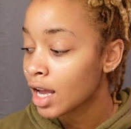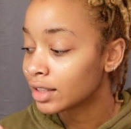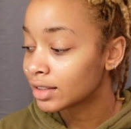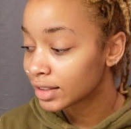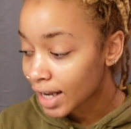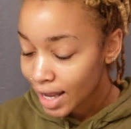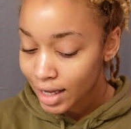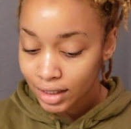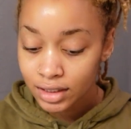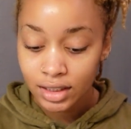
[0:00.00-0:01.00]

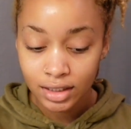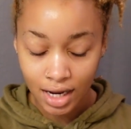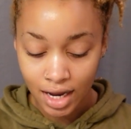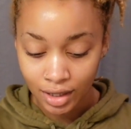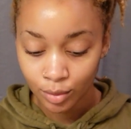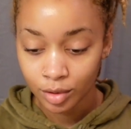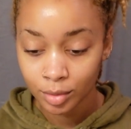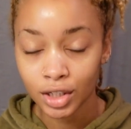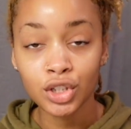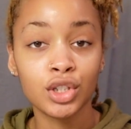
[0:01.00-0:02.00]
Instead, today, what
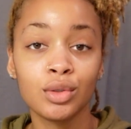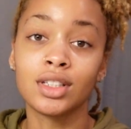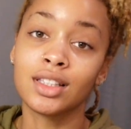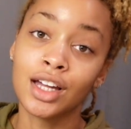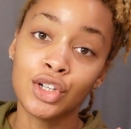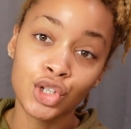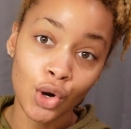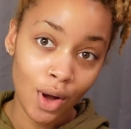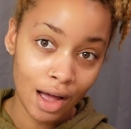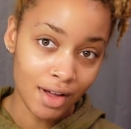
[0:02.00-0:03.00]
I'm gonna do, since I
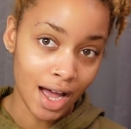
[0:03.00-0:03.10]
don't have